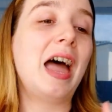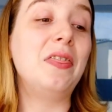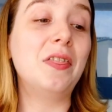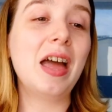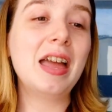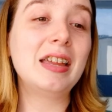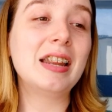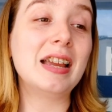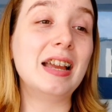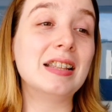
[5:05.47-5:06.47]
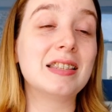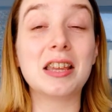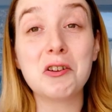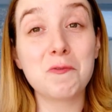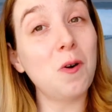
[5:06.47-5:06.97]
And then
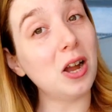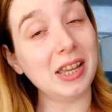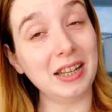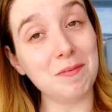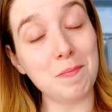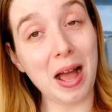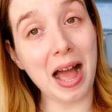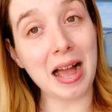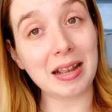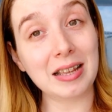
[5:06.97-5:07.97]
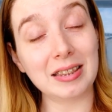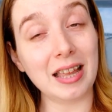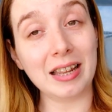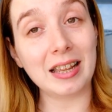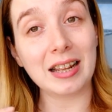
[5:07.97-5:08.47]
instead of walking back,
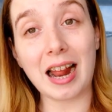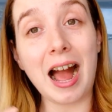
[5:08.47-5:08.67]
like